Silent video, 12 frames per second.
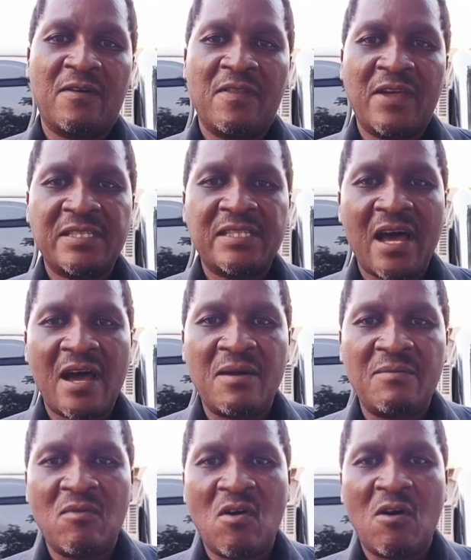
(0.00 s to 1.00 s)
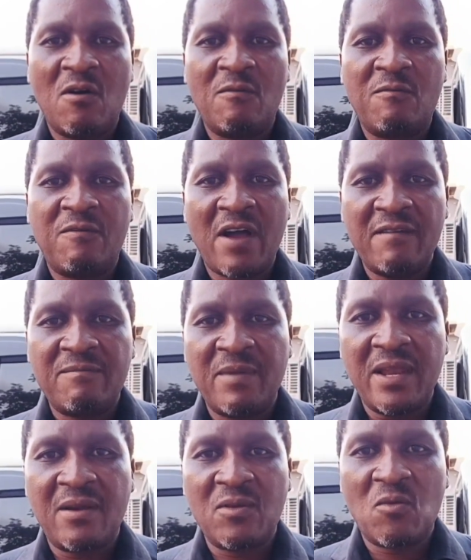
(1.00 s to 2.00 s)
the sum of 5
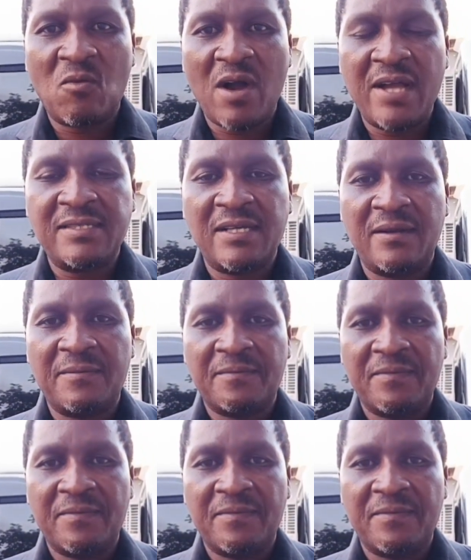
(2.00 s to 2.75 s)
billion kwacha.